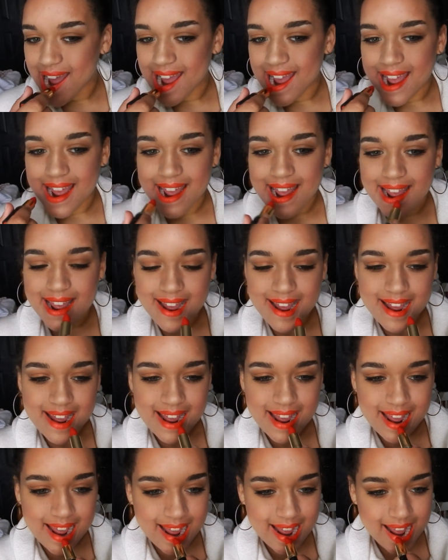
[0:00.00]

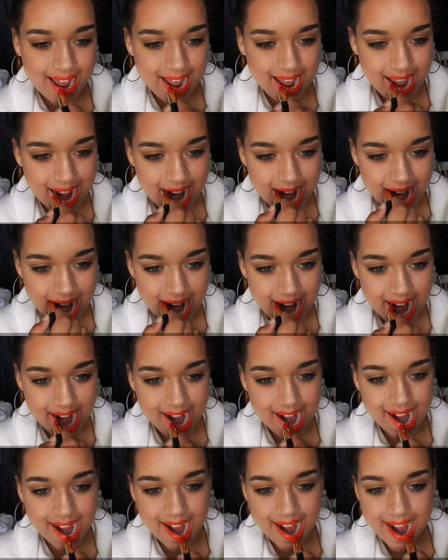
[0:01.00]

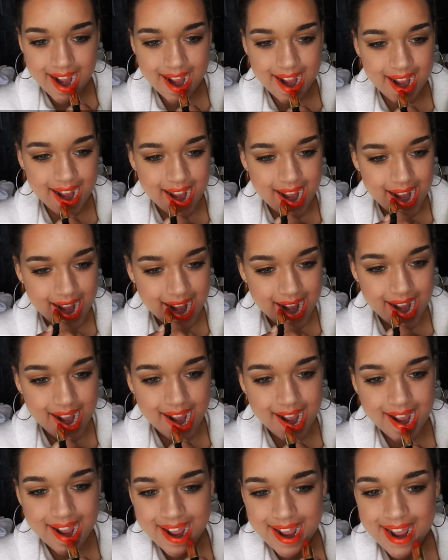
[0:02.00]

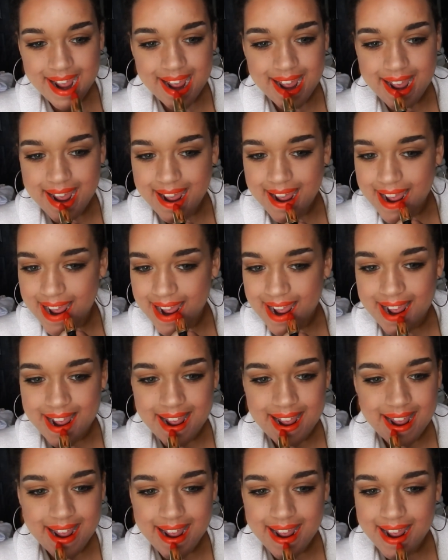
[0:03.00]

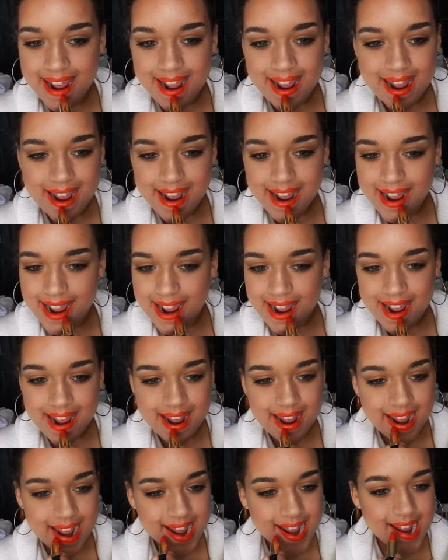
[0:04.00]

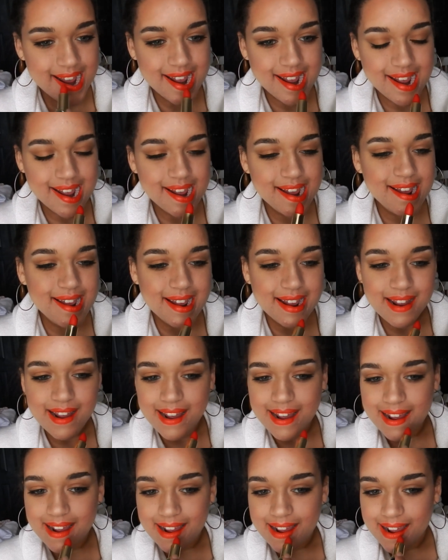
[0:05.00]

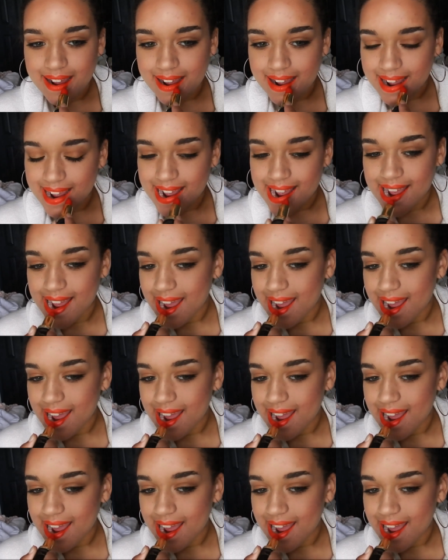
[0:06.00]
No one is speaking in this clip.